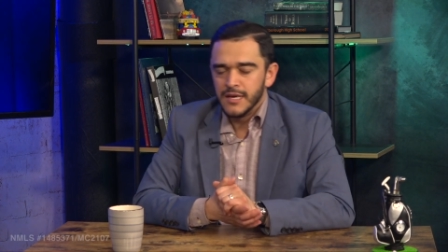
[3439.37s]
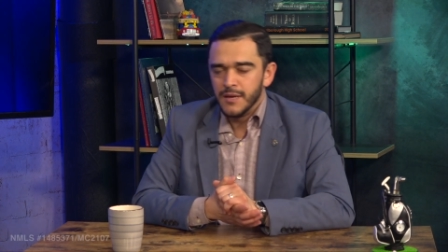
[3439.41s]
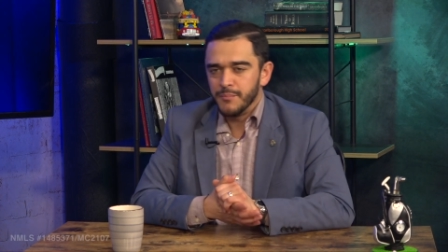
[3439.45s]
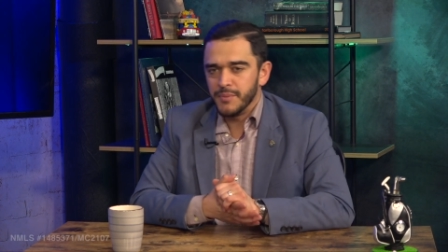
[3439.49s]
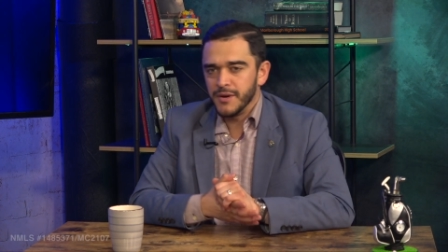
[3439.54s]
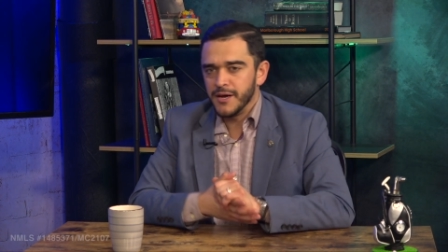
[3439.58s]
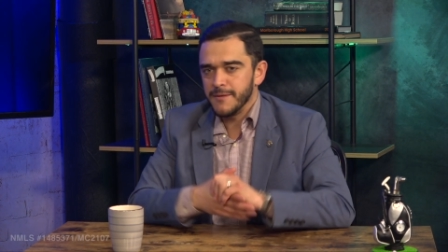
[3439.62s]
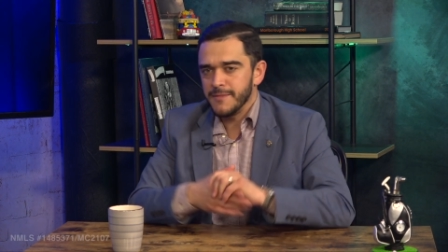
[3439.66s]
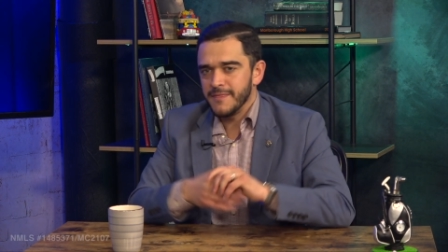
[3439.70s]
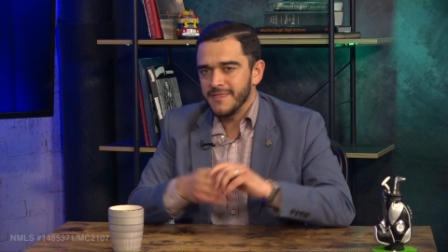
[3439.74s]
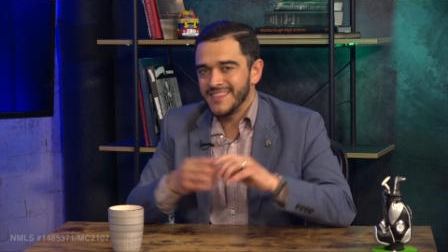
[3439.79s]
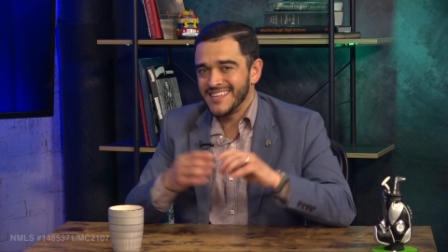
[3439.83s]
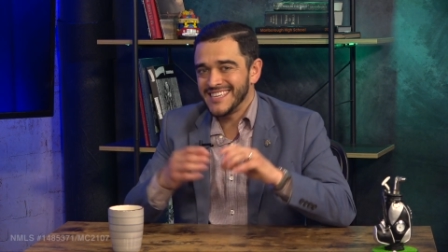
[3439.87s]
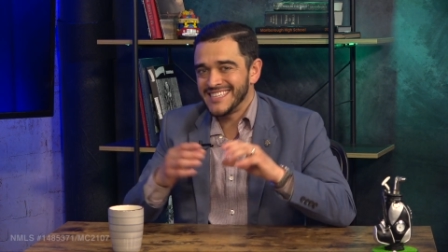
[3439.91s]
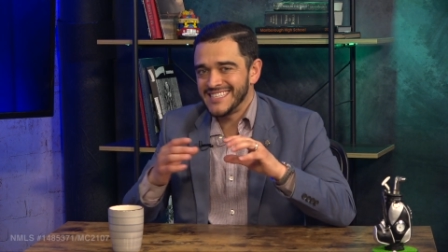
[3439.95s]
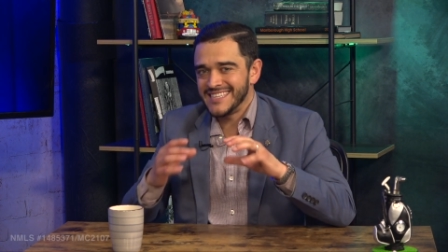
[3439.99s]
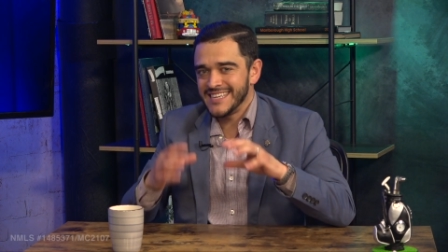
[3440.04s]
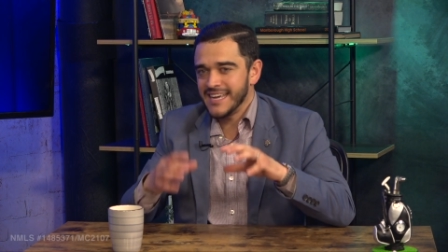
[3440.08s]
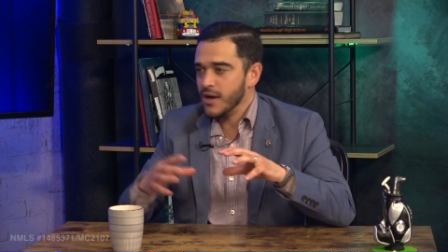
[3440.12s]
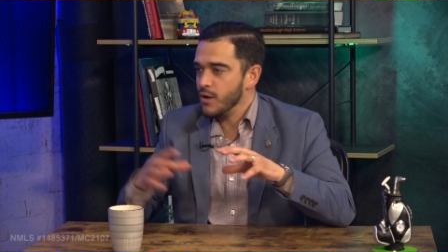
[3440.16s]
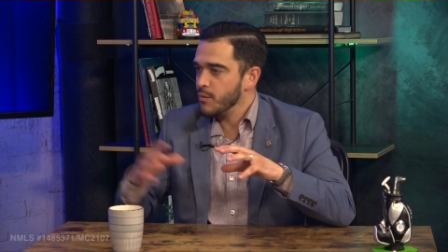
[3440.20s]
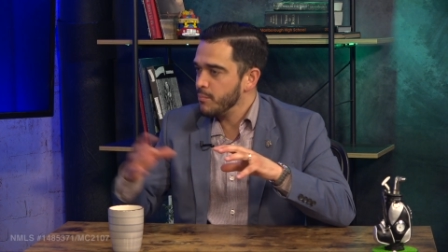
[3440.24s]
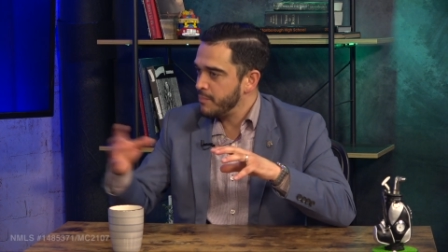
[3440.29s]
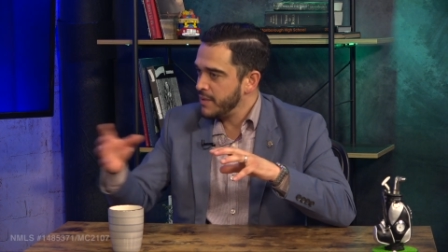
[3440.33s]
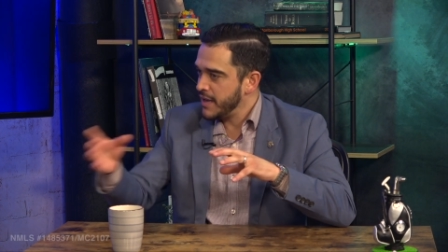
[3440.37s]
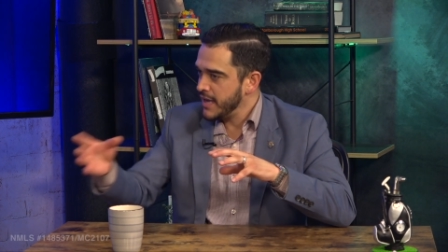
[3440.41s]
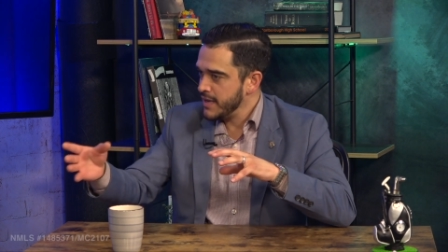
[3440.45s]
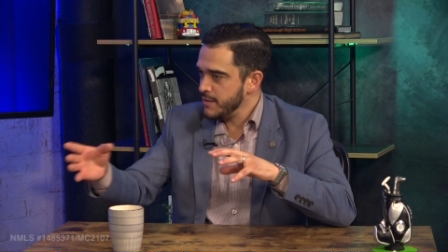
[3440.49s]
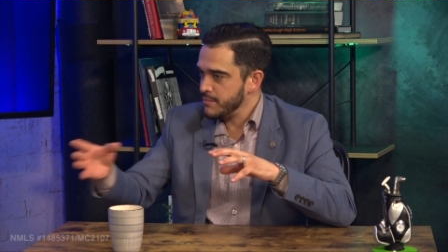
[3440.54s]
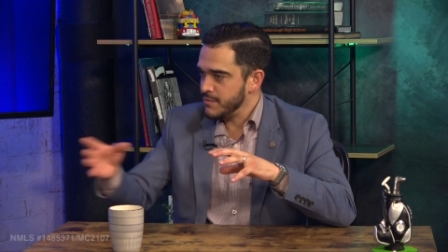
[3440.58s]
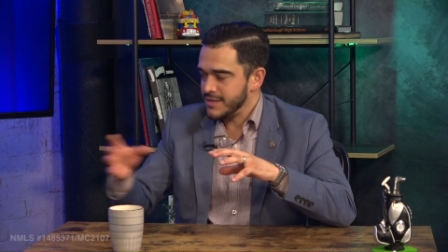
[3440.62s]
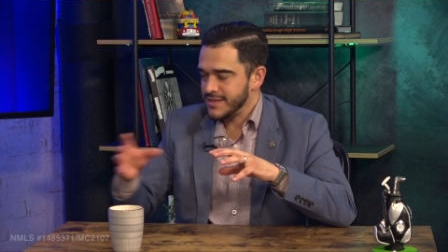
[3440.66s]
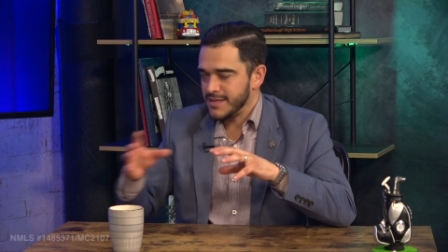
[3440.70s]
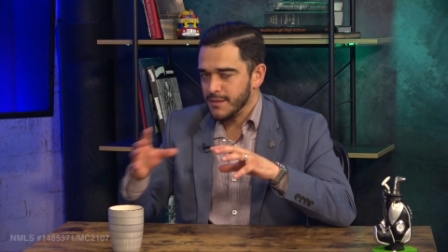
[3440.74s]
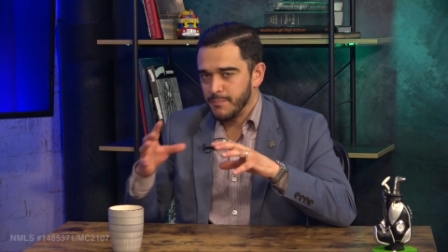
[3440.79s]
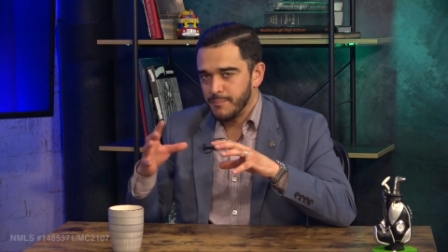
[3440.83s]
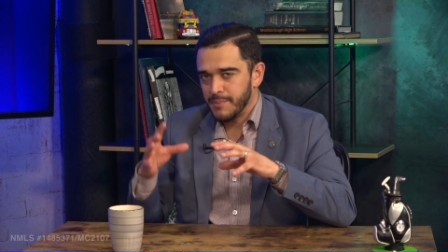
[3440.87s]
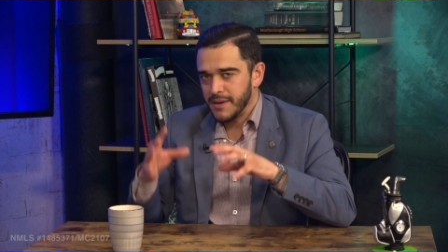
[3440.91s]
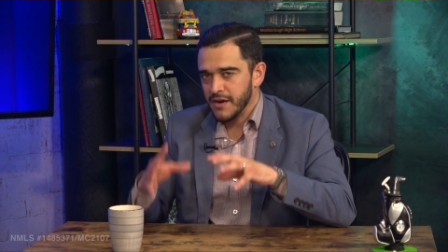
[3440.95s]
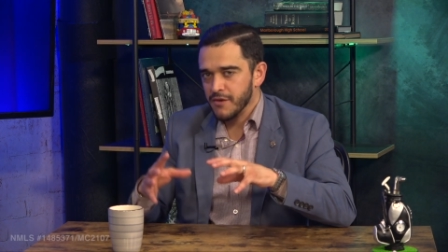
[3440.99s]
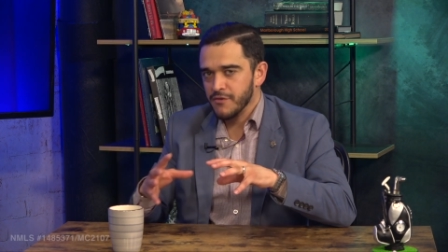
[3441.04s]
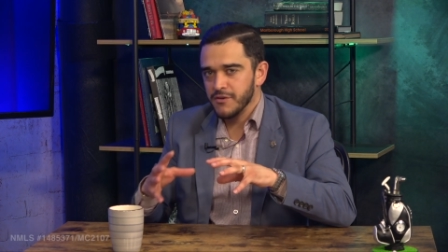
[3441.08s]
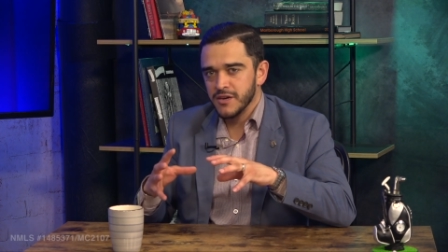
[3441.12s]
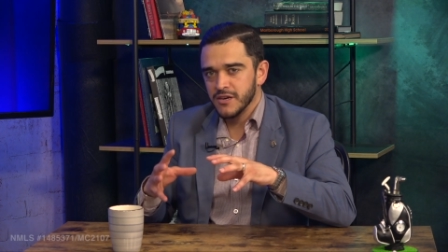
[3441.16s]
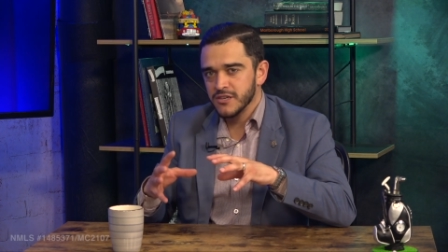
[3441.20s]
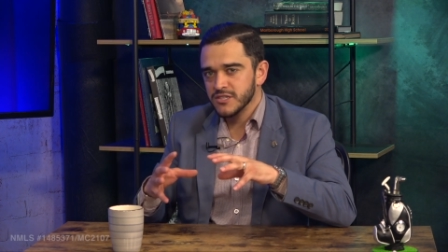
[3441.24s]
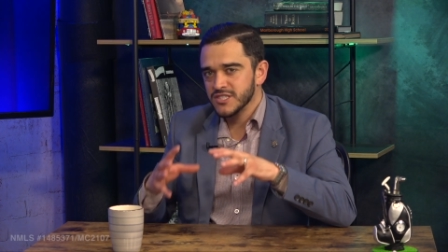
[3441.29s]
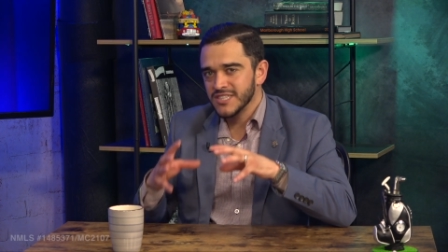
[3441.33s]
But the down payment, the
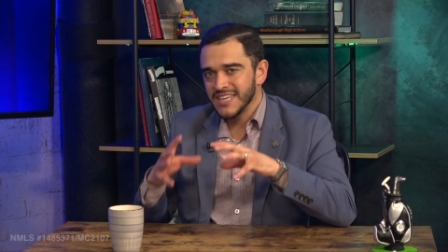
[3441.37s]
barrier